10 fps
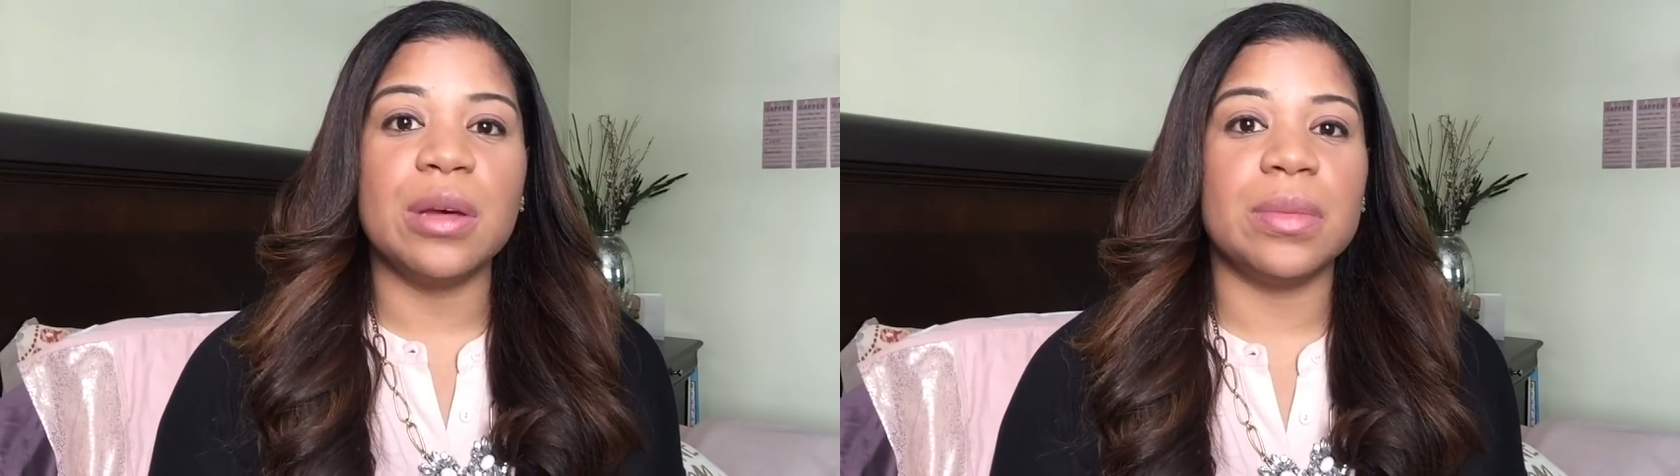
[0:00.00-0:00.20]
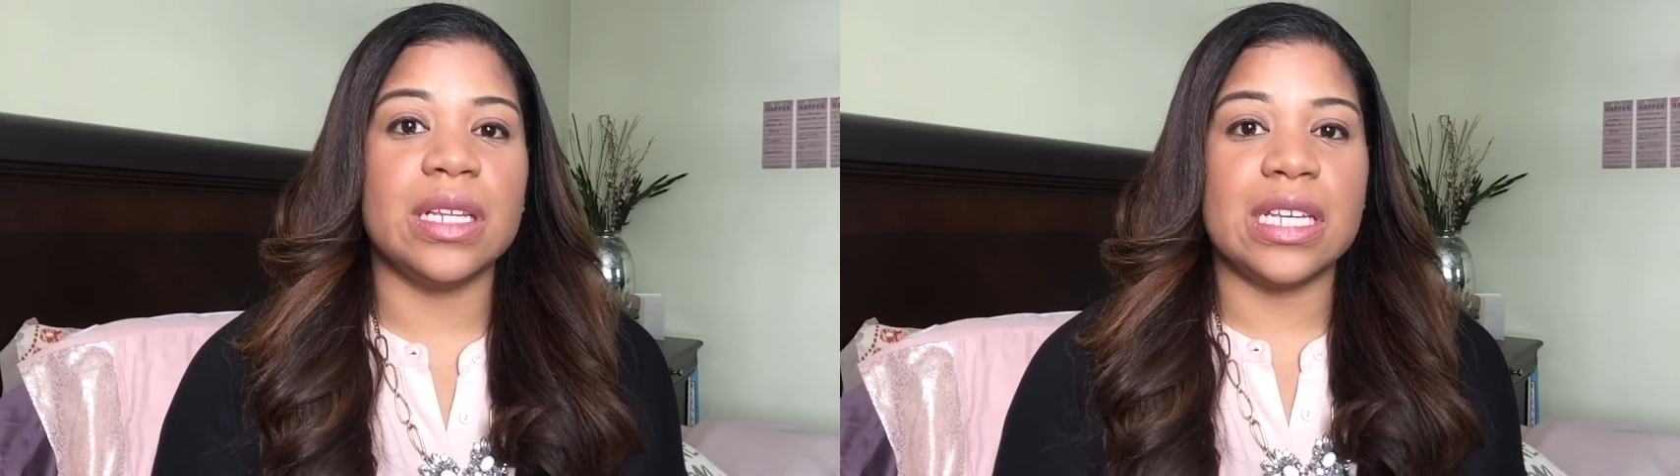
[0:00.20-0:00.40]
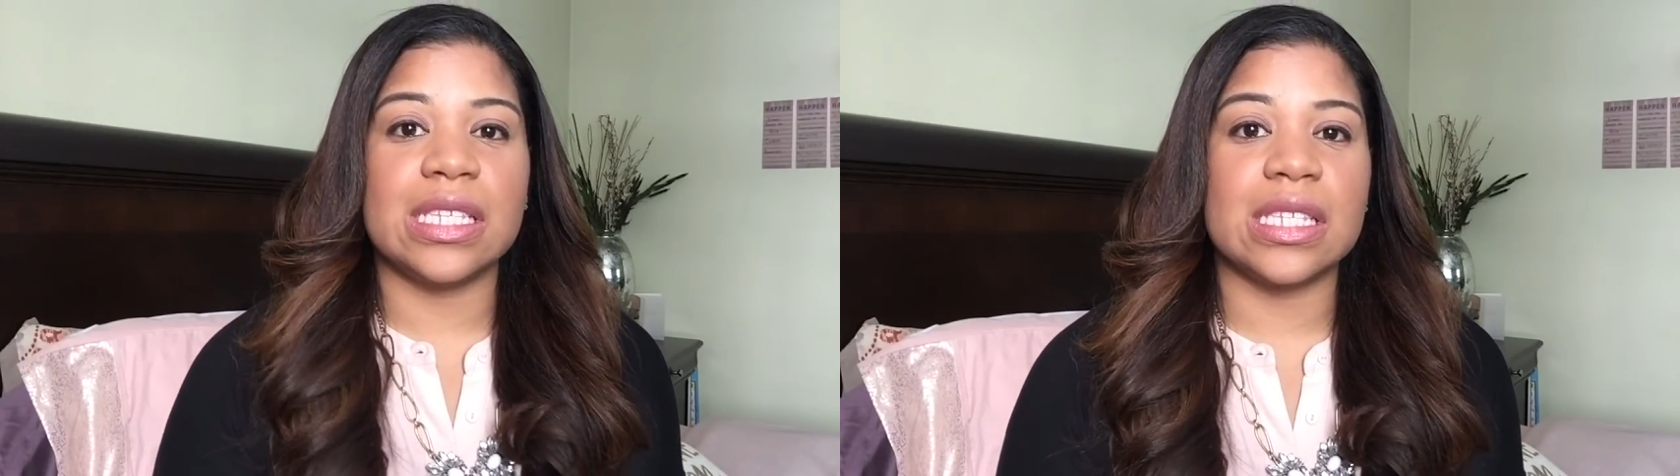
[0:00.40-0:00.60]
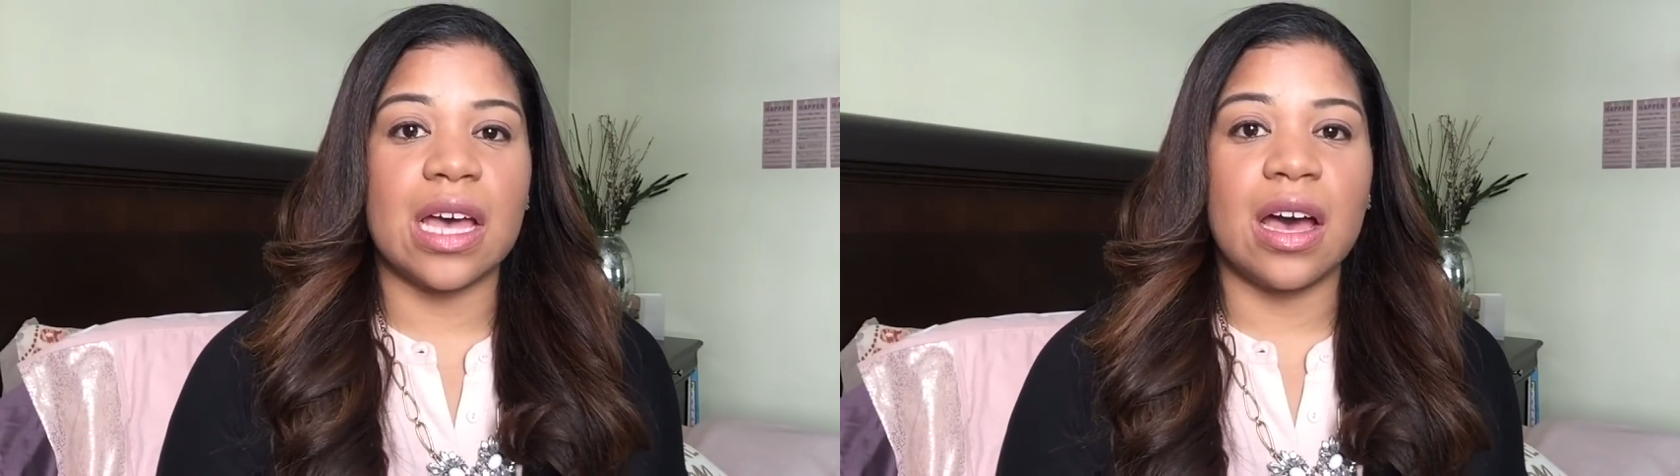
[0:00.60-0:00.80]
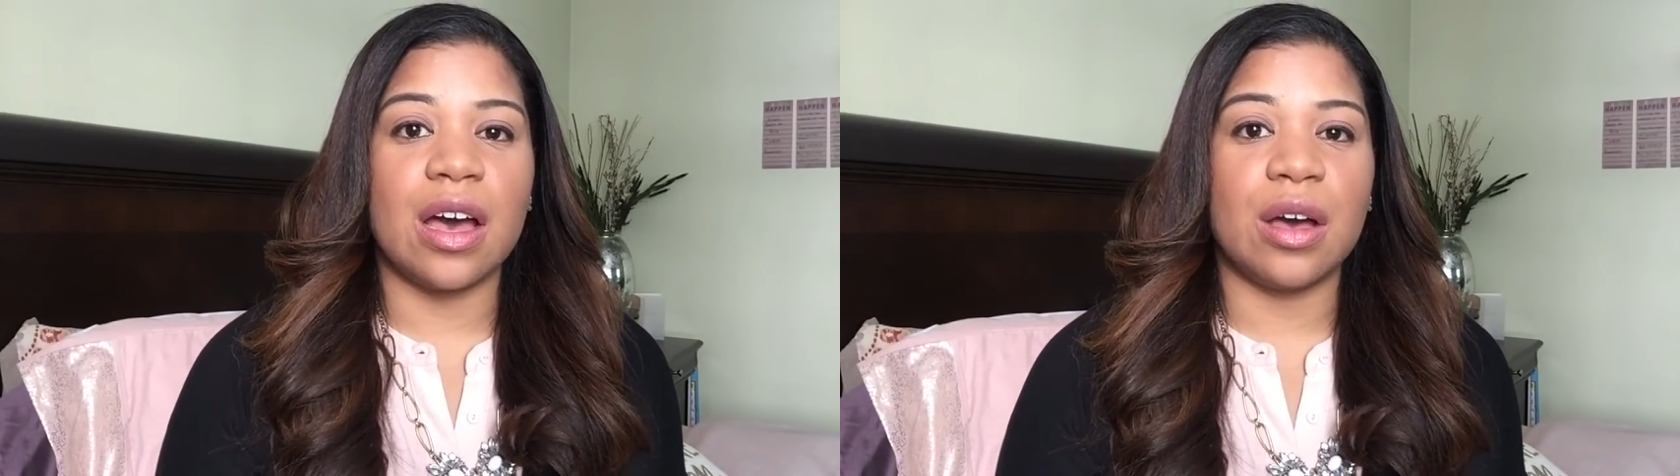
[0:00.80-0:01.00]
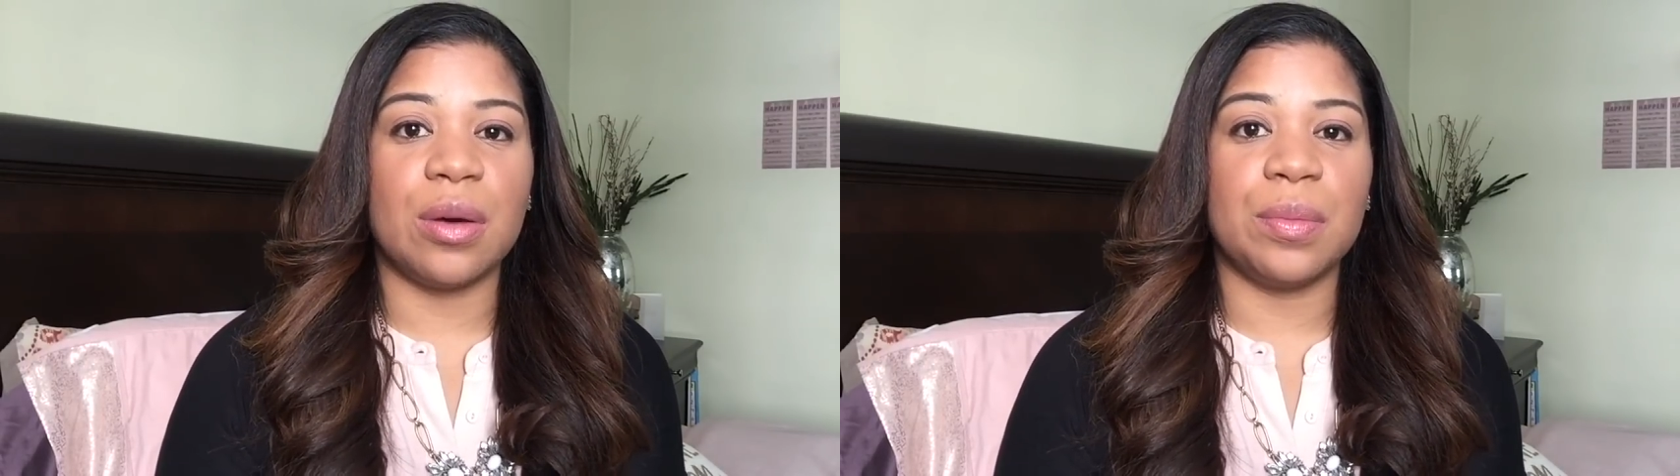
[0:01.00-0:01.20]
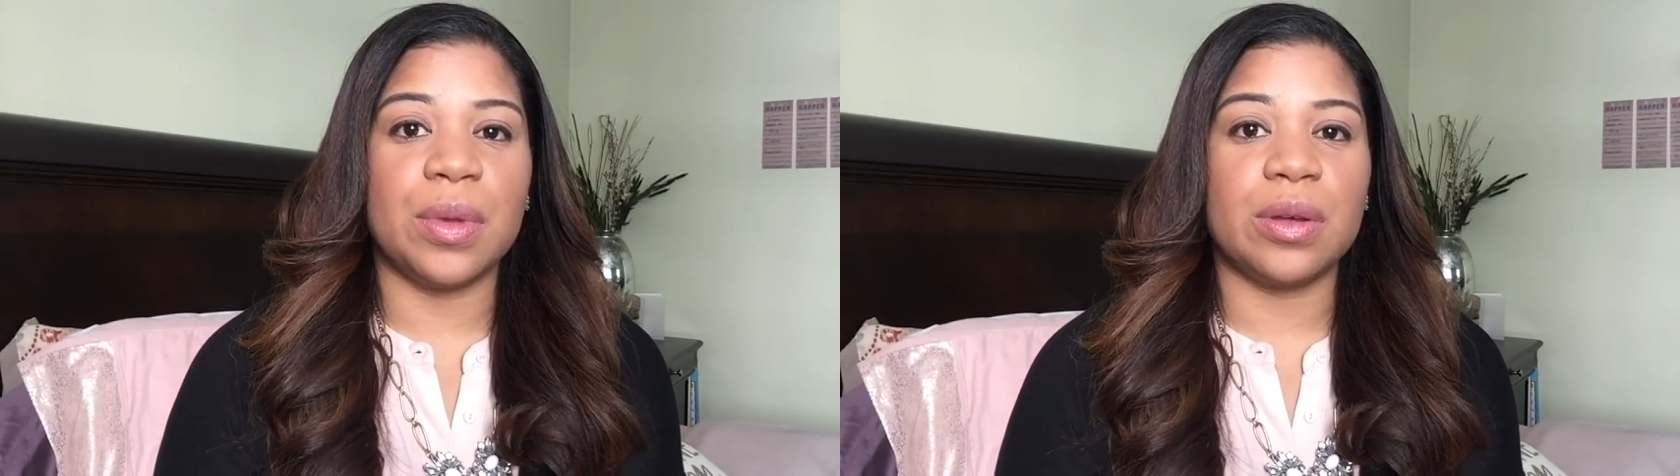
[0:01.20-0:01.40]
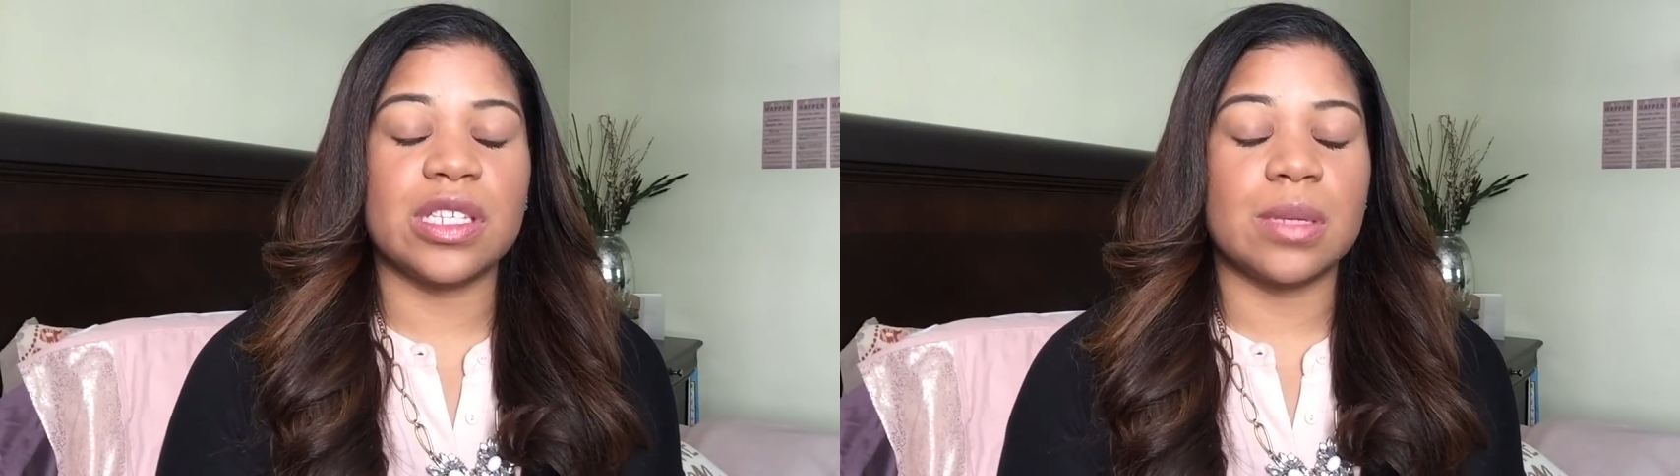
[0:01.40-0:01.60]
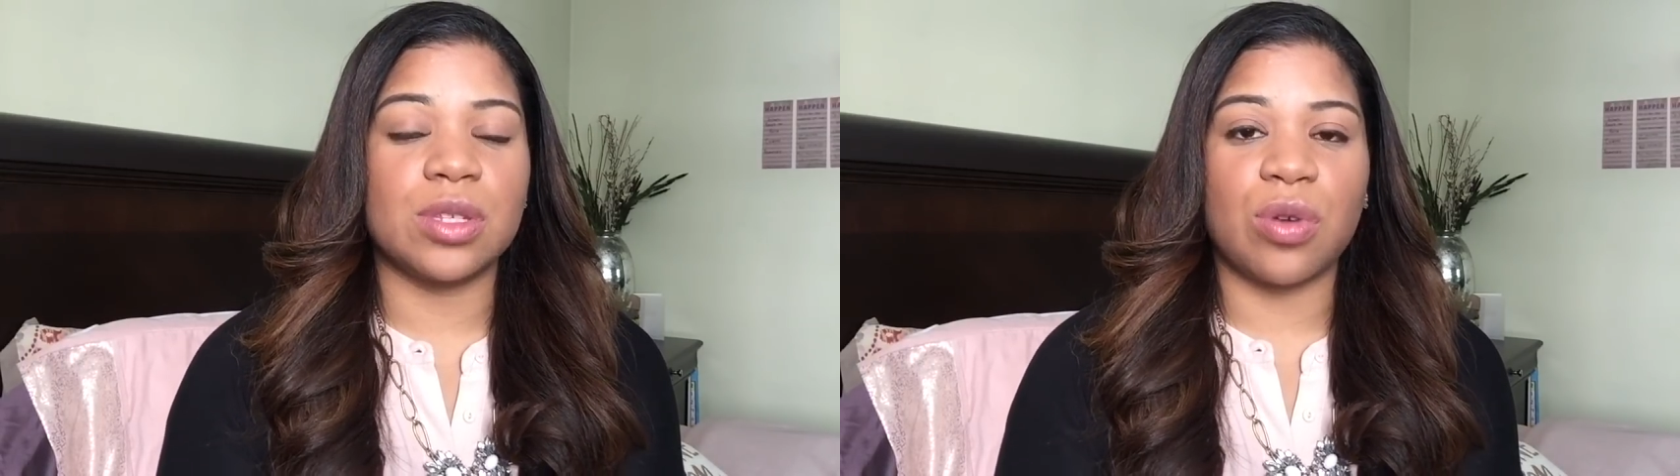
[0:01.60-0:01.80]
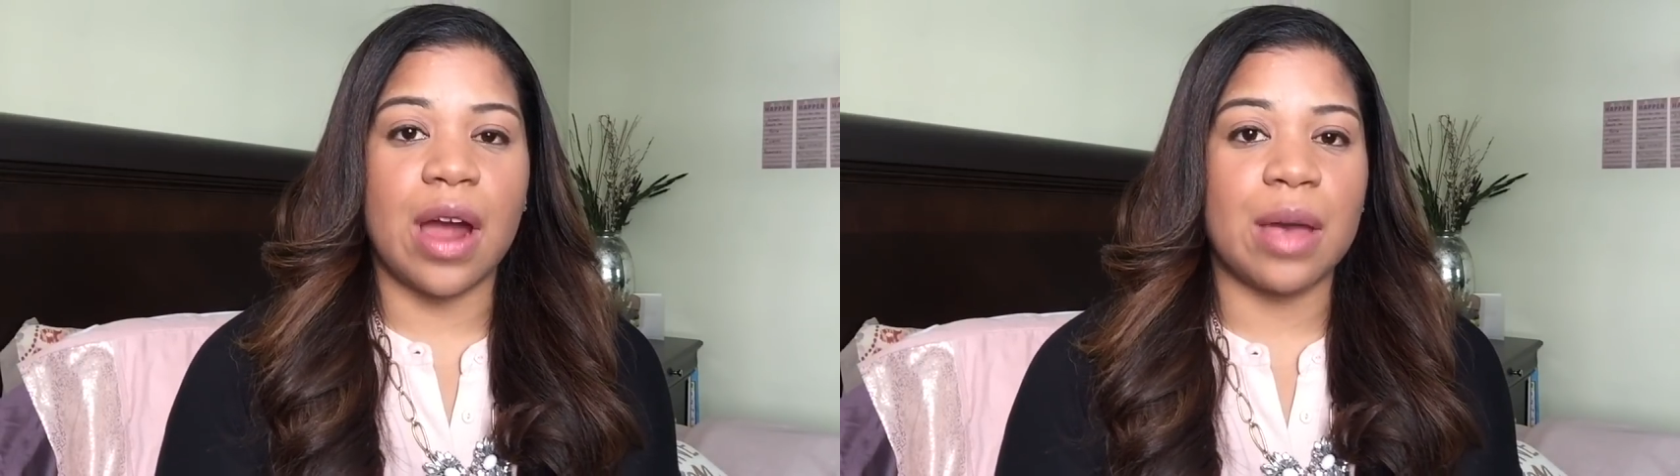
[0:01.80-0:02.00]
Please
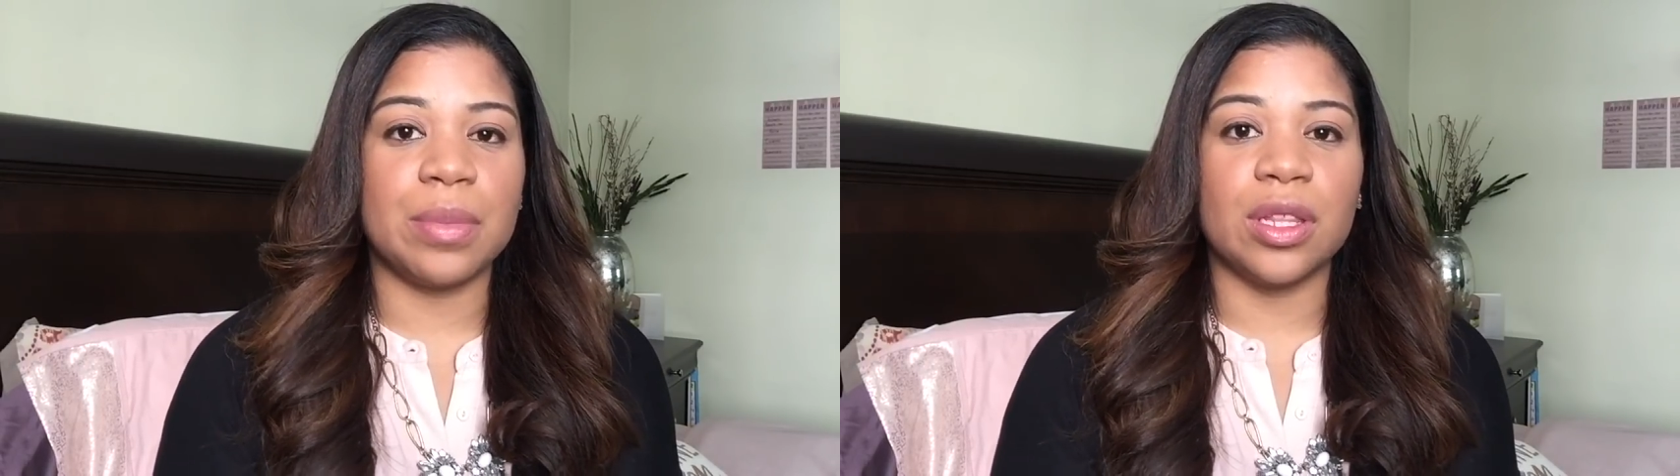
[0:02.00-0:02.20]
subscribe